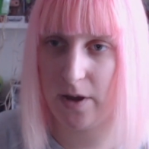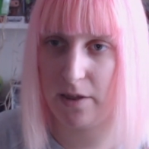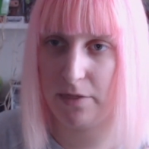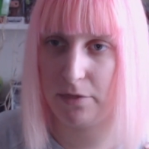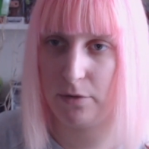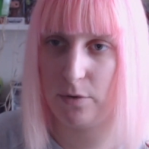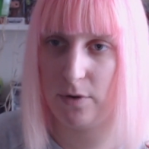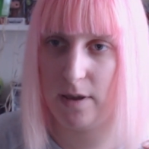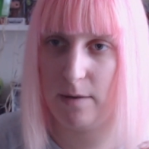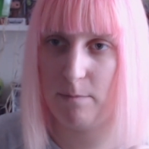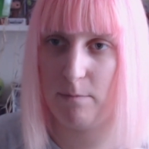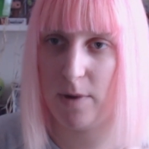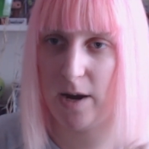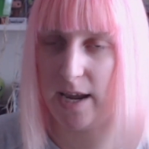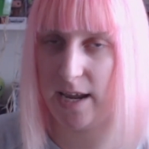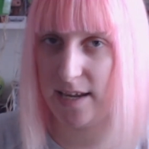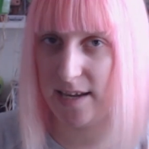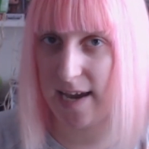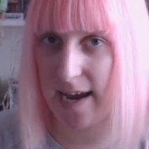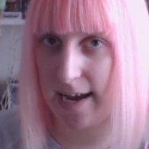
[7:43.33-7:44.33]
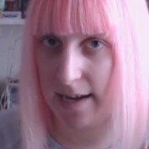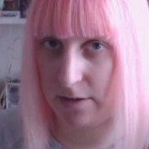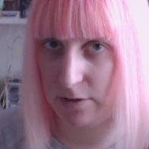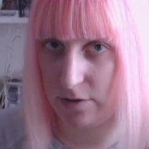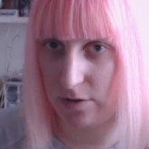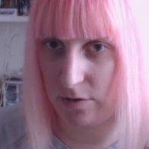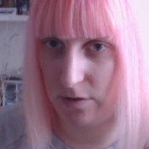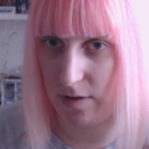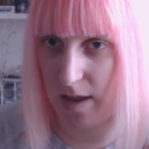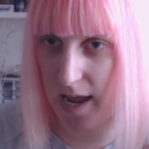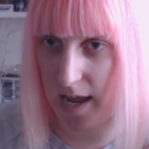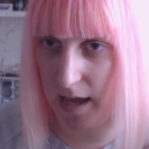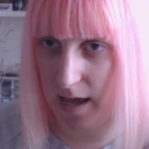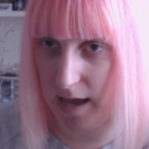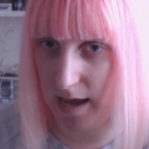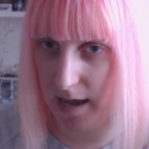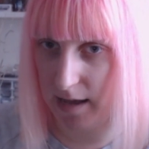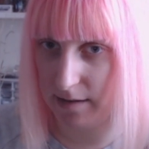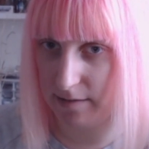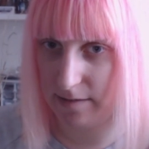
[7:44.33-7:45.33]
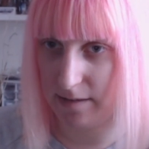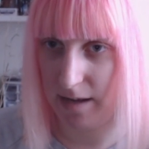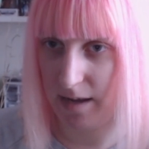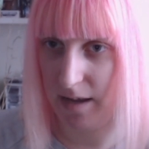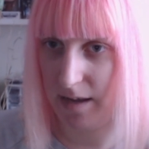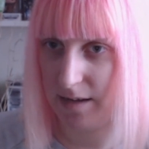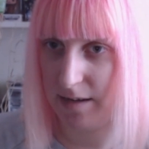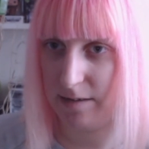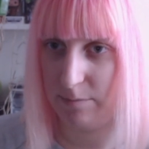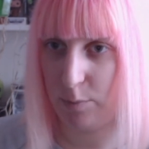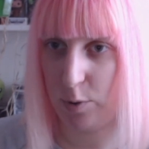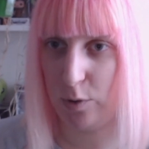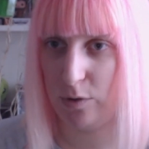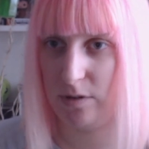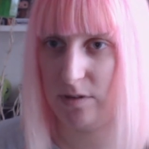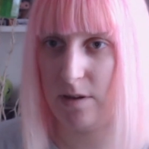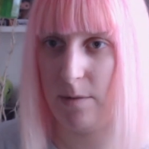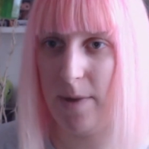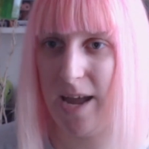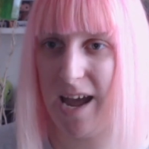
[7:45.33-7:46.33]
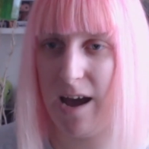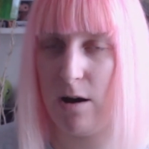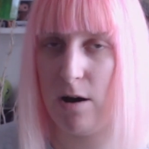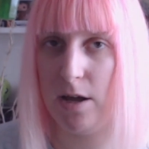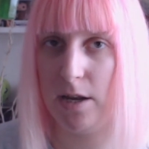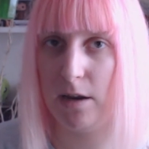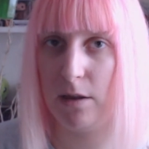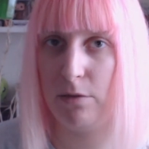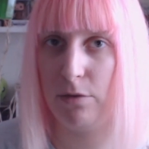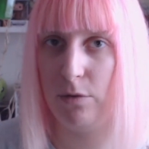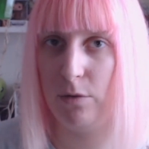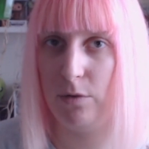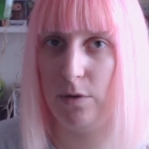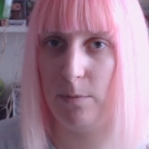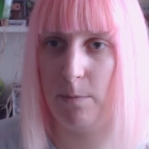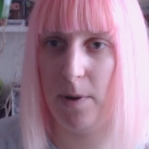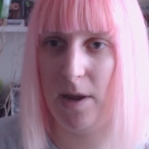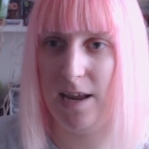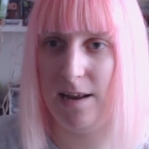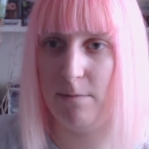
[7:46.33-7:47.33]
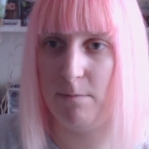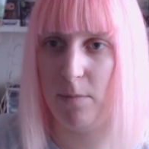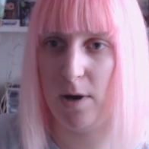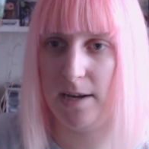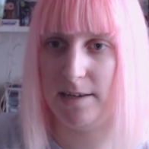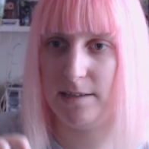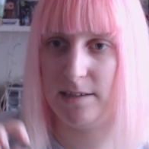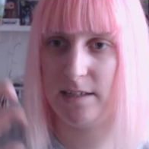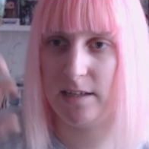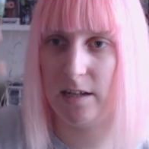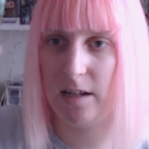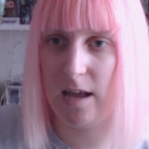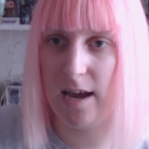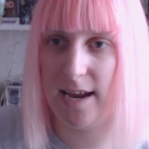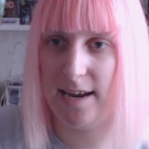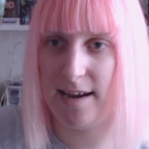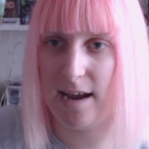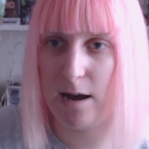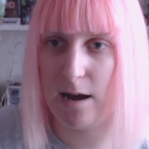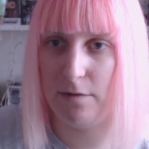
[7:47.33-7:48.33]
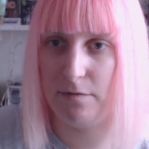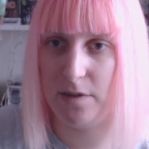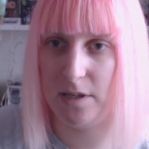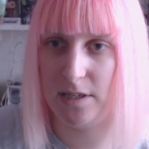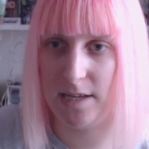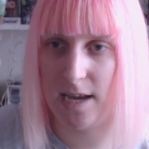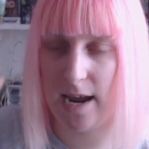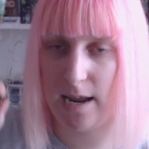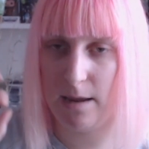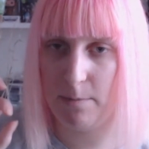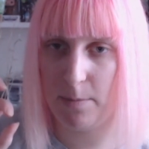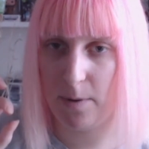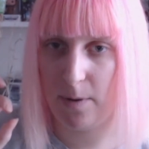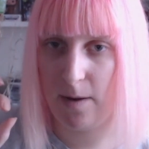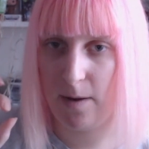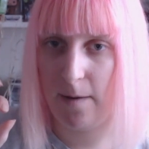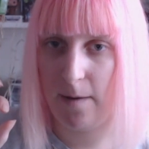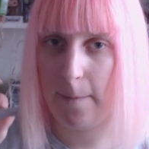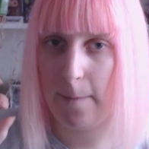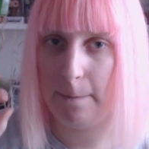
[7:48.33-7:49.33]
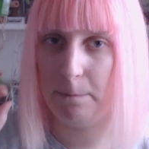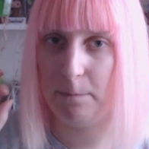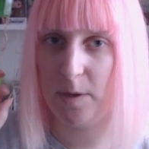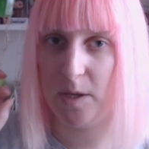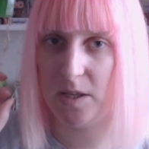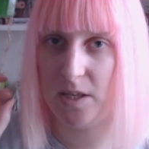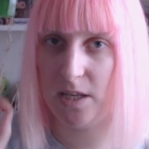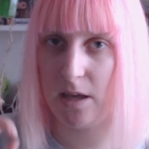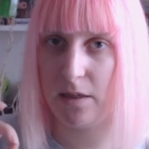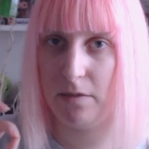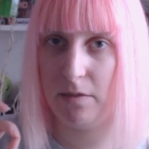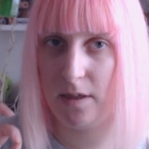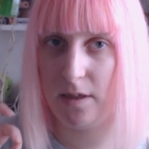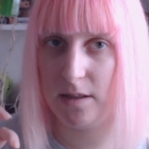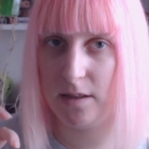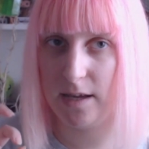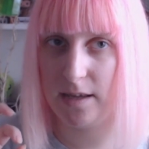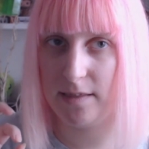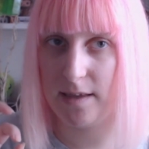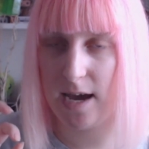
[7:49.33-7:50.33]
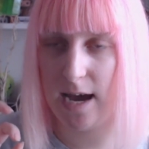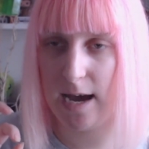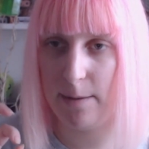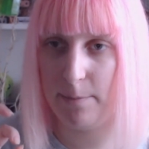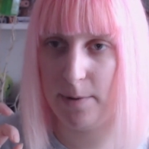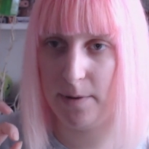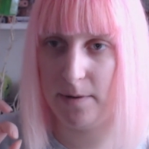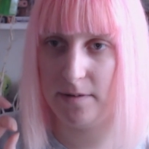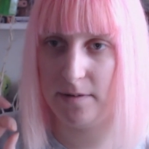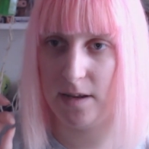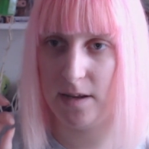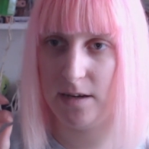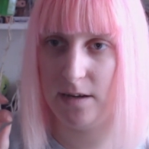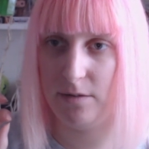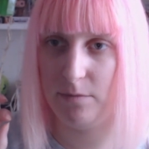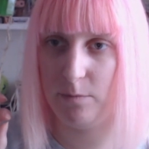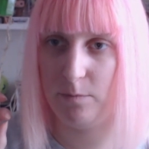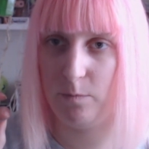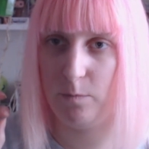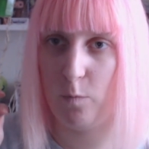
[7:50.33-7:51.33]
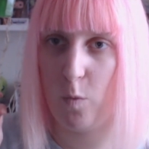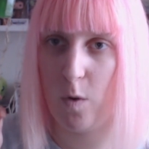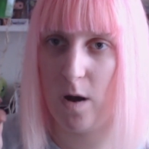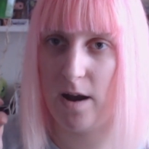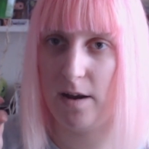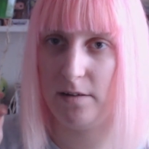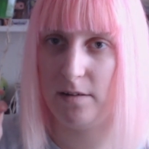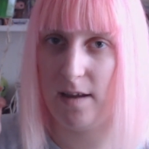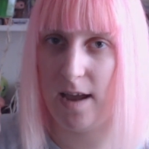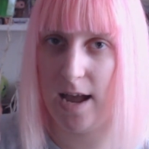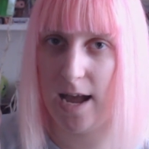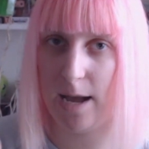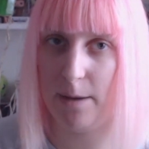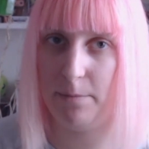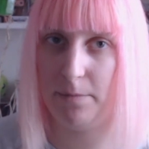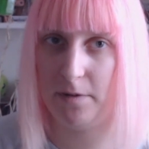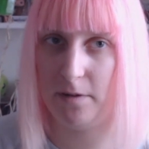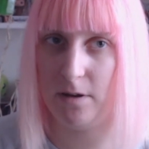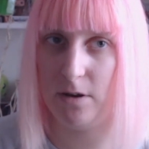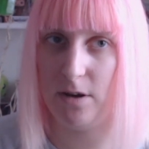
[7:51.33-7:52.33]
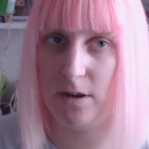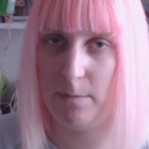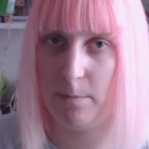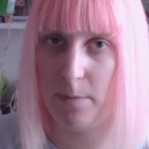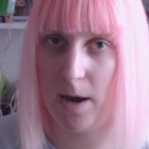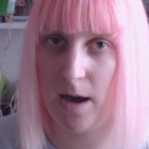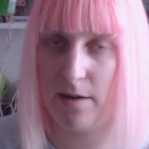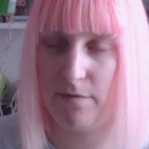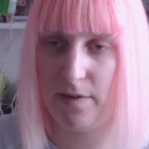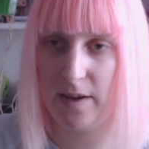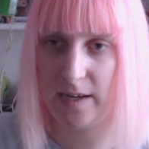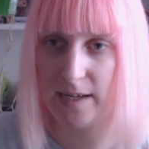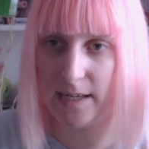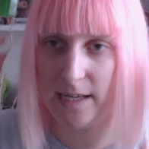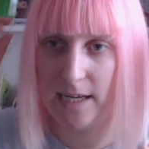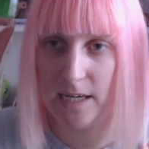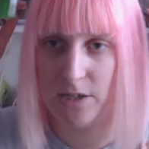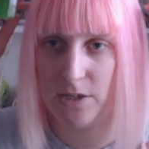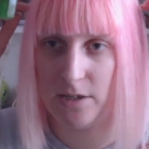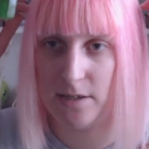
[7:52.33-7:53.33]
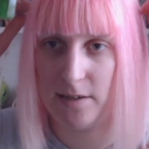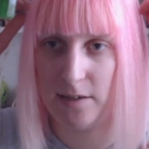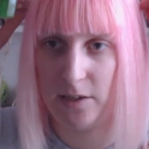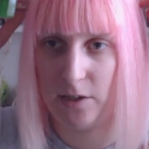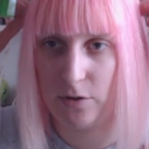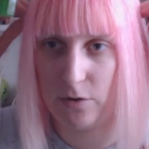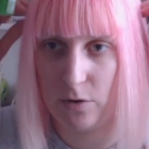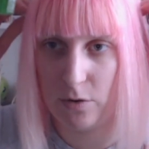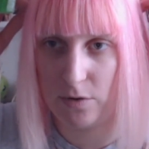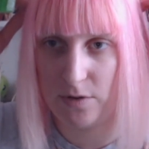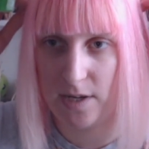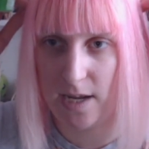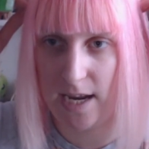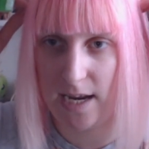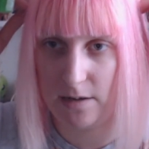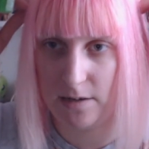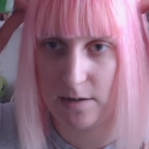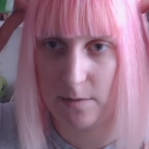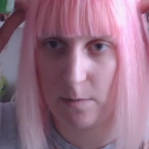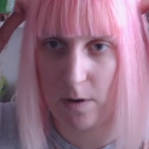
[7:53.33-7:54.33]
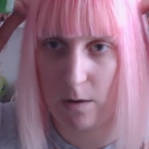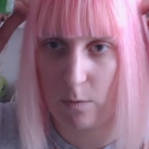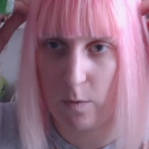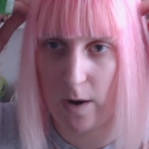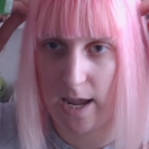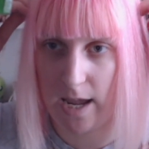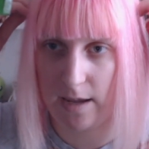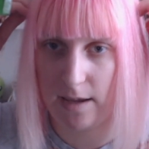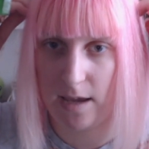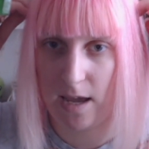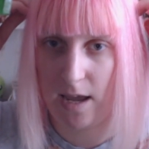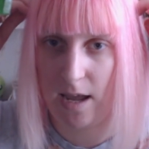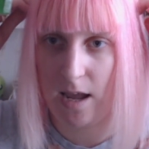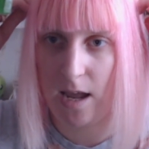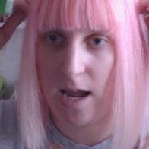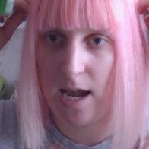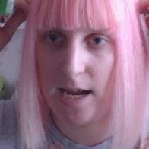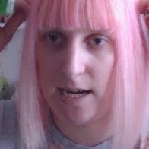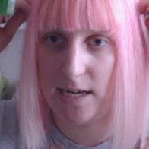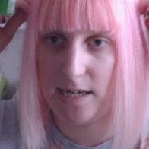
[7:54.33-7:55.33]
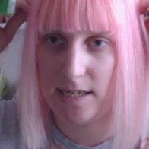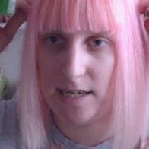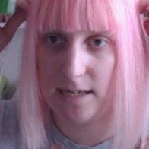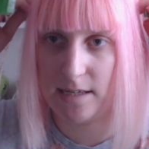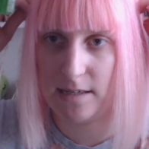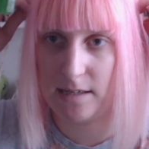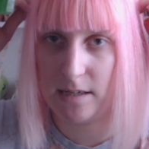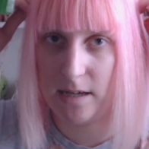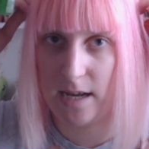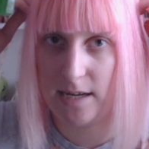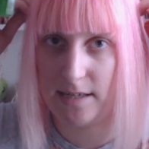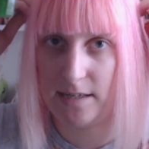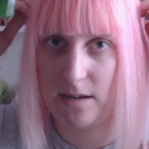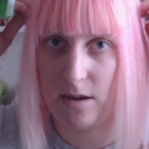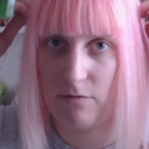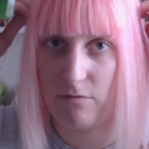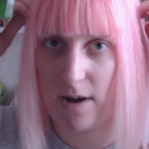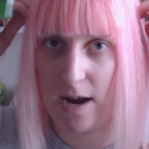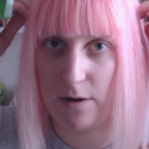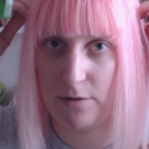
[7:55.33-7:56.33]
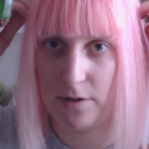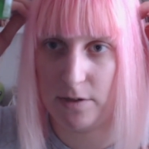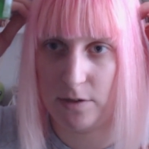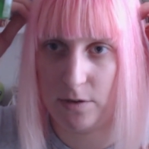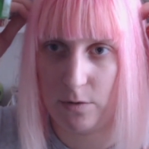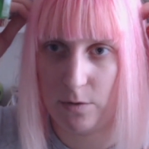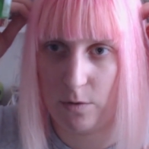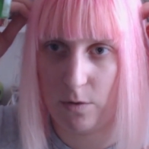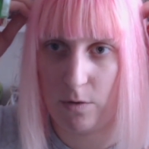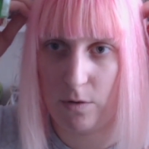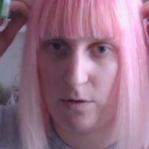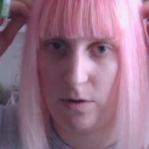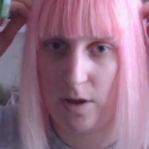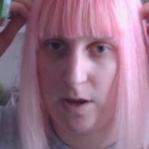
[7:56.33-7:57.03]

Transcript: I thought it might catch on the hairs, pull some out, and I thought the pin might slide out of the tape. But nothing like that happened, and it worked absolutely perfectly. It just secured into my wig and it didn't slide around at all.